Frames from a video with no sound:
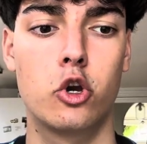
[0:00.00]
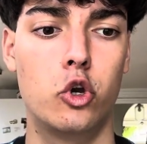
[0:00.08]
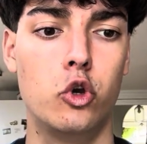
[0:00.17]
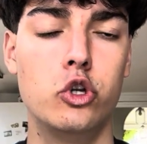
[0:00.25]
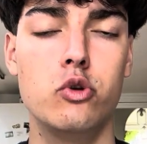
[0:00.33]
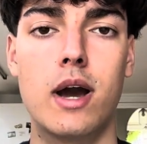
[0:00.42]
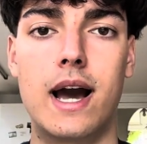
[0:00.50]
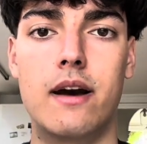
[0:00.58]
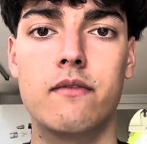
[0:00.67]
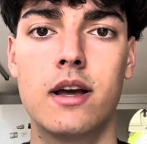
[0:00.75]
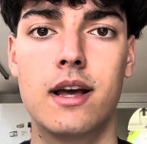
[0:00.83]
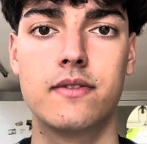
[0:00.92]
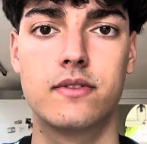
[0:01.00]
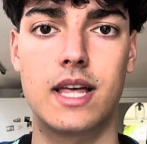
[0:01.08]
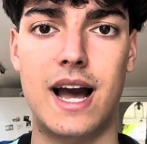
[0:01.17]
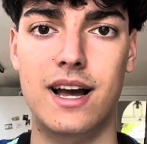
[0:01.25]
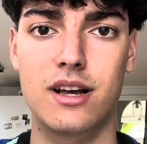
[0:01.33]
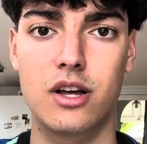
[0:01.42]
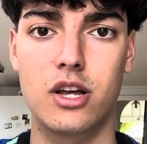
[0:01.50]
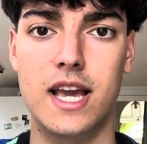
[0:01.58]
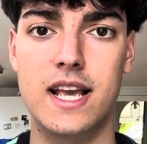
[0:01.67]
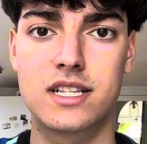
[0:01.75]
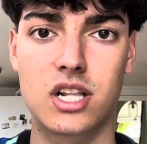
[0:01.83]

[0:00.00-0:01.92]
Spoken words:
Who do you have that is